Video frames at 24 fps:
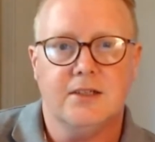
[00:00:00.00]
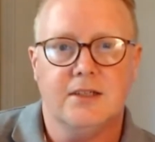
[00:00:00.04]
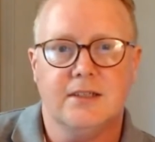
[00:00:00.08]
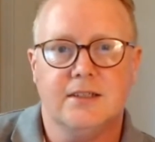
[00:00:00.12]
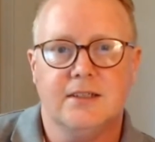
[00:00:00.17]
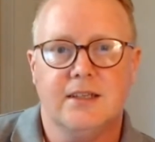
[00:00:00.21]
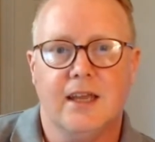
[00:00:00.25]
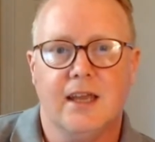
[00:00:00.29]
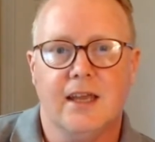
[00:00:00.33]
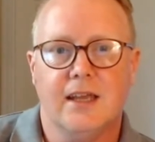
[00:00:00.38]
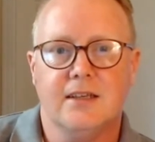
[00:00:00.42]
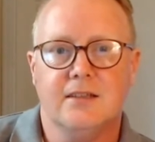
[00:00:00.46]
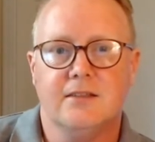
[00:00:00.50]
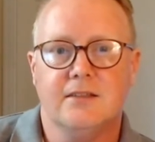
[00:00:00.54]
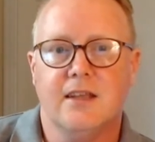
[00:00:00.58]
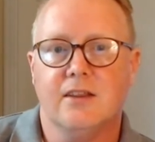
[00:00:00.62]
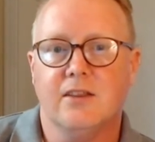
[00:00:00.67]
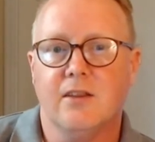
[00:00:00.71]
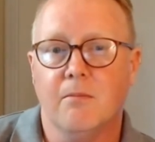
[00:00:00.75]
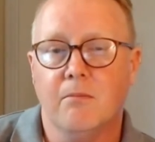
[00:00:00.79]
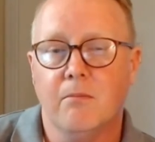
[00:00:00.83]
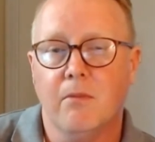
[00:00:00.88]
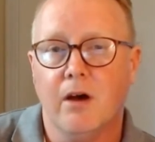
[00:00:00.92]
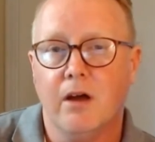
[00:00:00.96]
says that
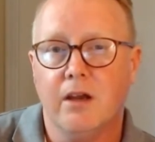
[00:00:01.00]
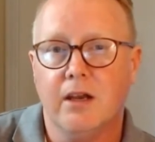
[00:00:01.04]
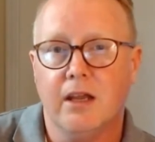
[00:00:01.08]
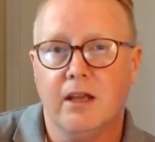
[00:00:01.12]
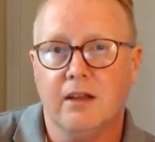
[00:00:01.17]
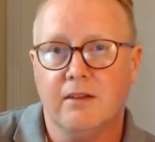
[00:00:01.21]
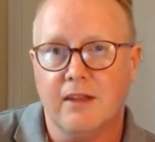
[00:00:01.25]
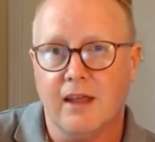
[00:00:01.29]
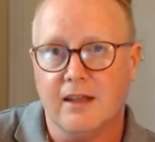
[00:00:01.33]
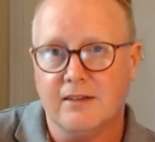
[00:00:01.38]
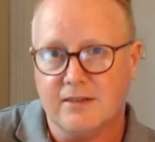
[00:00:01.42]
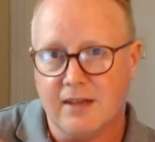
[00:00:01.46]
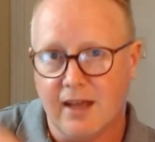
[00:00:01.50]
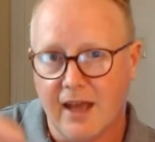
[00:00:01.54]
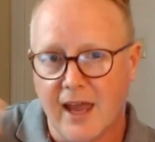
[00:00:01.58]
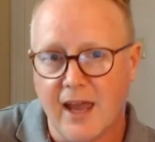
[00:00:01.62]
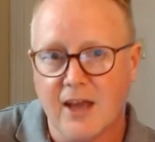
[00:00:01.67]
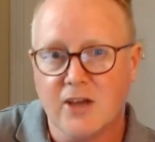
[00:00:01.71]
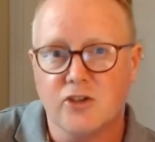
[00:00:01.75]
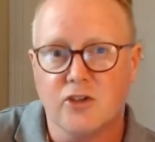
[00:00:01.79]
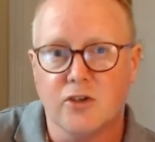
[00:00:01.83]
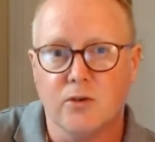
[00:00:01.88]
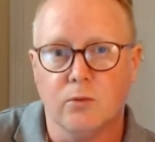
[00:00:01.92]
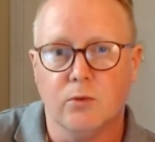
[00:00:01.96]
the money that's
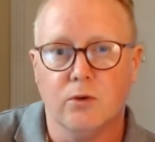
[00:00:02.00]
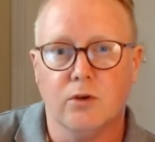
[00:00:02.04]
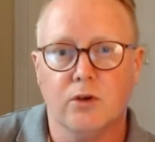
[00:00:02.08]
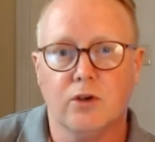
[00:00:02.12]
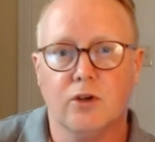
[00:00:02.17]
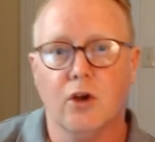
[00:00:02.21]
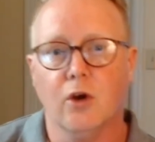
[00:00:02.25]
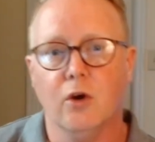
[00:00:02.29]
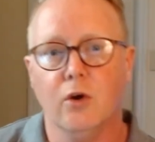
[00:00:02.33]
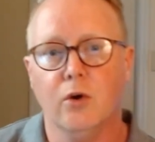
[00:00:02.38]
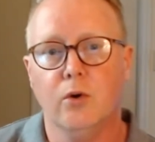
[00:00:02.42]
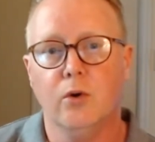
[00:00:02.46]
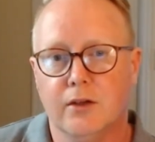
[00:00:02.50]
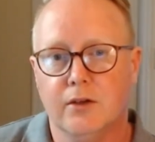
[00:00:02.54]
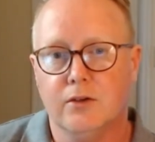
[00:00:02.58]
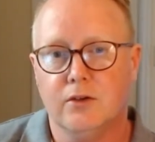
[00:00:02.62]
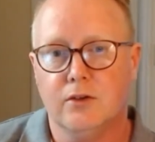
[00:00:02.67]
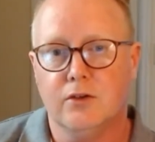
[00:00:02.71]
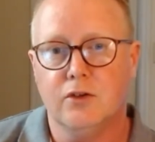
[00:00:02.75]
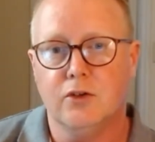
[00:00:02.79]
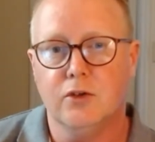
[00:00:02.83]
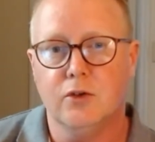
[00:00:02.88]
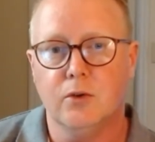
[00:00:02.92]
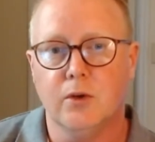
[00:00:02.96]
extra will go
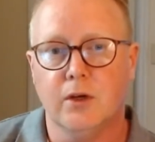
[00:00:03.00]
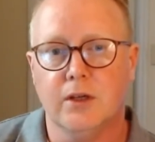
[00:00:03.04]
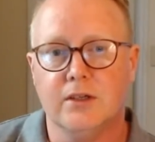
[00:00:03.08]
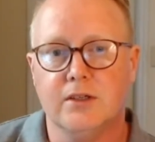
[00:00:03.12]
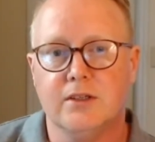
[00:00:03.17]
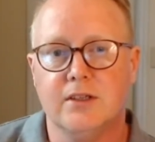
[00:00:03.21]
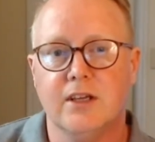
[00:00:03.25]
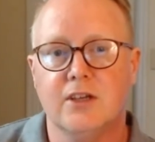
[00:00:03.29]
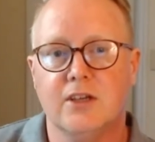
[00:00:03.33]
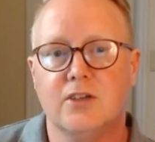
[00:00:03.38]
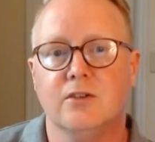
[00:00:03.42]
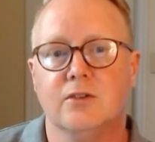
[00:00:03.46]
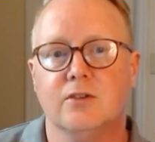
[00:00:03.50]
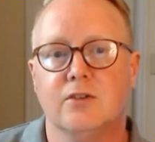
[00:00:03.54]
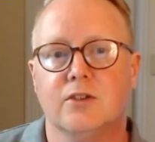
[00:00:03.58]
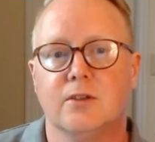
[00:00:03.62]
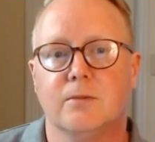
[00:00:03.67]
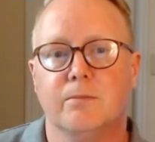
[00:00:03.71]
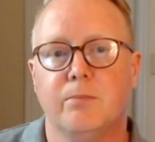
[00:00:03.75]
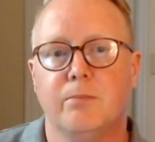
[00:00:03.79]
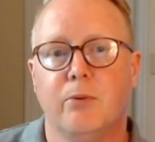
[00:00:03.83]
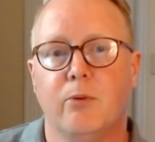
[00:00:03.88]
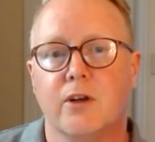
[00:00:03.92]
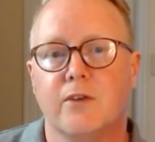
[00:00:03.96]
to additional supports